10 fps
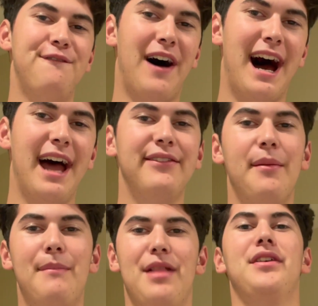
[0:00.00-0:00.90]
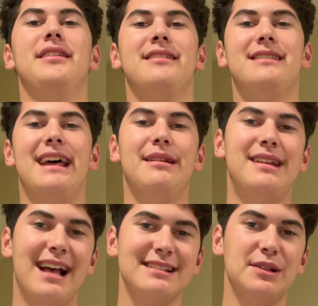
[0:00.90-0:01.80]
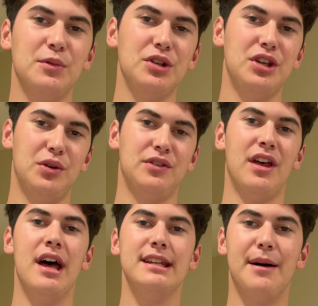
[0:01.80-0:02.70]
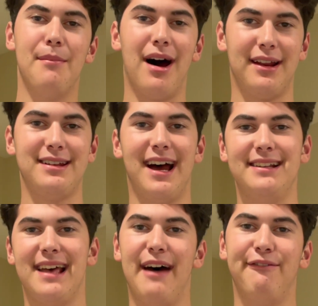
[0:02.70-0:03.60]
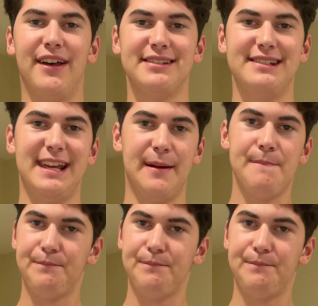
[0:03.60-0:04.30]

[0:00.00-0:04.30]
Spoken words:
5 methods that Tesla will use to monetize FSD.